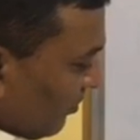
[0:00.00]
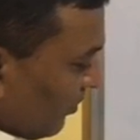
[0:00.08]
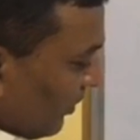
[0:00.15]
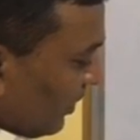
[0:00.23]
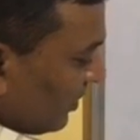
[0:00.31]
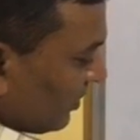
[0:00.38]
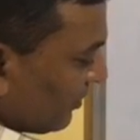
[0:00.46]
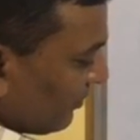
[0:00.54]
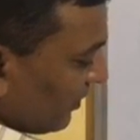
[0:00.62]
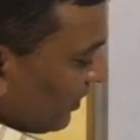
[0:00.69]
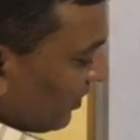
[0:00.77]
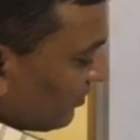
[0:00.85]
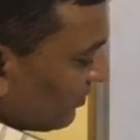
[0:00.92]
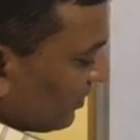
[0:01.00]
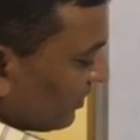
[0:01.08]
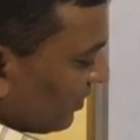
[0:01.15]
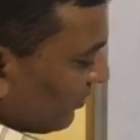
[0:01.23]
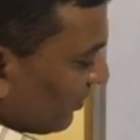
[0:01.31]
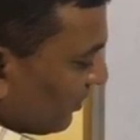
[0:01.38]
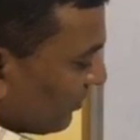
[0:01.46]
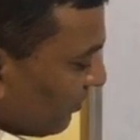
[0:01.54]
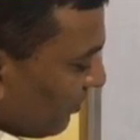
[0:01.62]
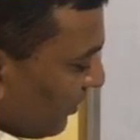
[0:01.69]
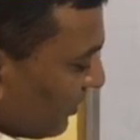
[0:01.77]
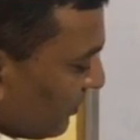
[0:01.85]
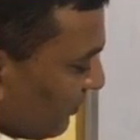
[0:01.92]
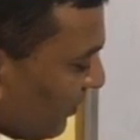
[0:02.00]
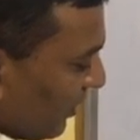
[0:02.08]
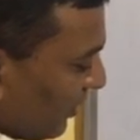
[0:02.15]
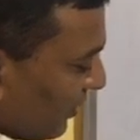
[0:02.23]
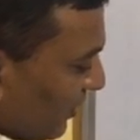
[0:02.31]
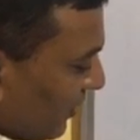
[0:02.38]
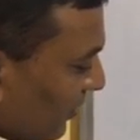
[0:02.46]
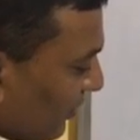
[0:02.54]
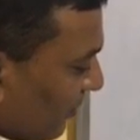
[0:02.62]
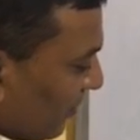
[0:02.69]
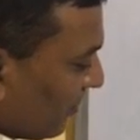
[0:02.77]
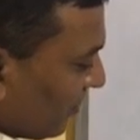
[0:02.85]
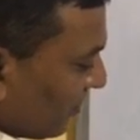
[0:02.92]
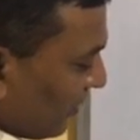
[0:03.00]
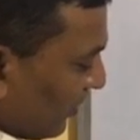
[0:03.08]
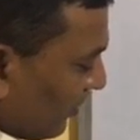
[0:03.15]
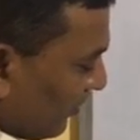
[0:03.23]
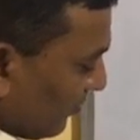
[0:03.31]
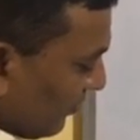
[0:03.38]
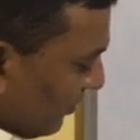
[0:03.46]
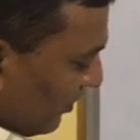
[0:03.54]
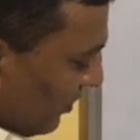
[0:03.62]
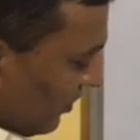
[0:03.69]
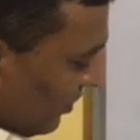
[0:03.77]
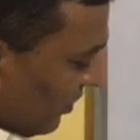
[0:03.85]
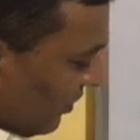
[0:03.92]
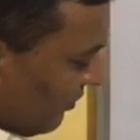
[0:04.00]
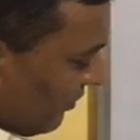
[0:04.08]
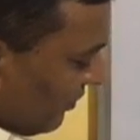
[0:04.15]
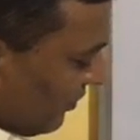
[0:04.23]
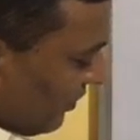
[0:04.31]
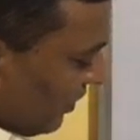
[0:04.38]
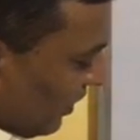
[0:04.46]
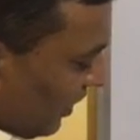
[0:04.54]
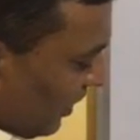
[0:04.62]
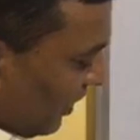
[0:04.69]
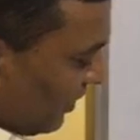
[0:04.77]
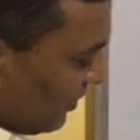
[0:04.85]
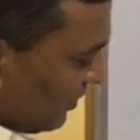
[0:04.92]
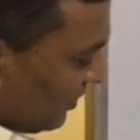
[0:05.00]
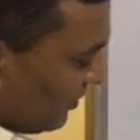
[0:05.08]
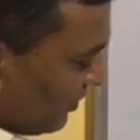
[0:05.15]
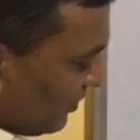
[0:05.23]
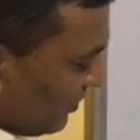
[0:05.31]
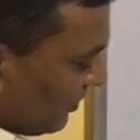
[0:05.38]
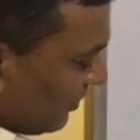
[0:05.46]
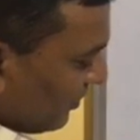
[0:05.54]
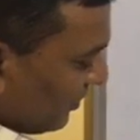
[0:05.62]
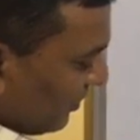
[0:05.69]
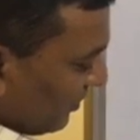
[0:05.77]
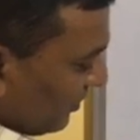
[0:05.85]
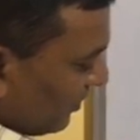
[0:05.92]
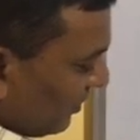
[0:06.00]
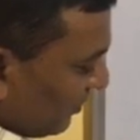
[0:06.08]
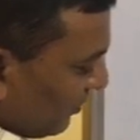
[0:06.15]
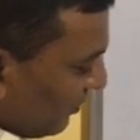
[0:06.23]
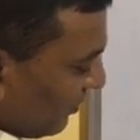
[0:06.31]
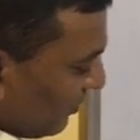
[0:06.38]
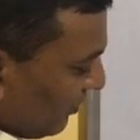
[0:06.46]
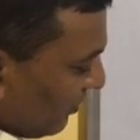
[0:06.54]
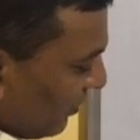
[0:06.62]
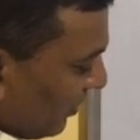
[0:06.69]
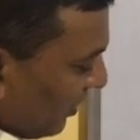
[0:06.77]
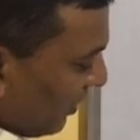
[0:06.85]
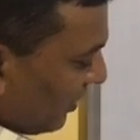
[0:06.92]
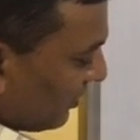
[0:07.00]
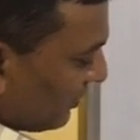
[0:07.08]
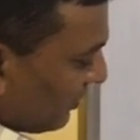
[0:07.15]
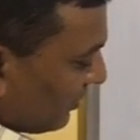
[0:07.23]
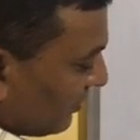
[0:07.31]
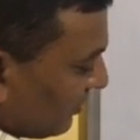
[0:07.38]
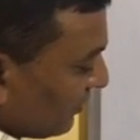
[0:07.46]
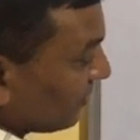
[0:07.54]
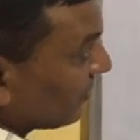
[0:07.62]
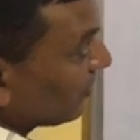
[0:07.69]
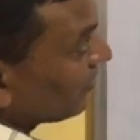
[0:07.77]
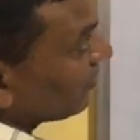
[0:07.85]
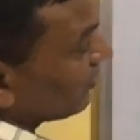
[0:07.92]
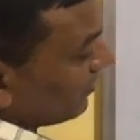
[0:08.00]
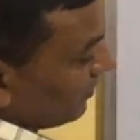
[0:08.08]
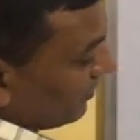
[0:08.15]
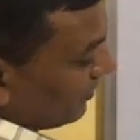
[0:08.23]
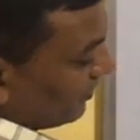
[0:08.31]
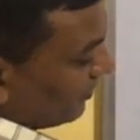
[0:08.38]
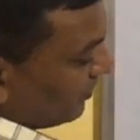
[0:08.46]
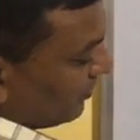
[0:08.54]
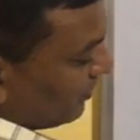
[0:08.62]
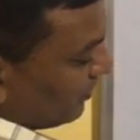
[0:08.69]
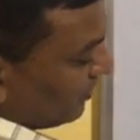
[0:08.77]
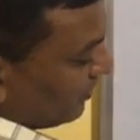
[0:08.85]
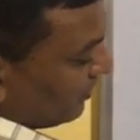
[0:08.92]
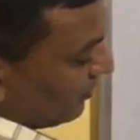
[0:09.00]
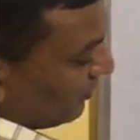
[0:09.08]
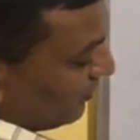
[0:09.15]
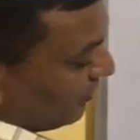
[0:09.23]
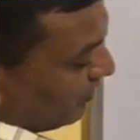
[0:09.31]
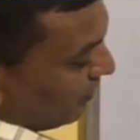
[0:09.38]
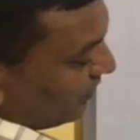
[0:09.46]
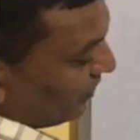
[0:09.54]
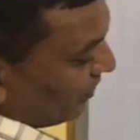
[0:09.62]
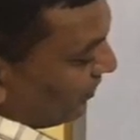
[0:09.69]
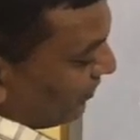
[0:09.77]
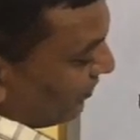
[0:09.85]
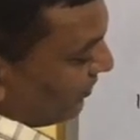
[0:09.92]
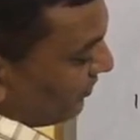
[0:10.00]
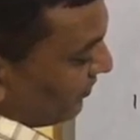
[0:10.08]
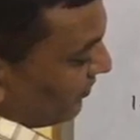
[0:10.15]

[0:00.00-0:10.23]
minus y comes this side, becomes plus y equal to 0. Therefore LHS equal to RHS. So shown.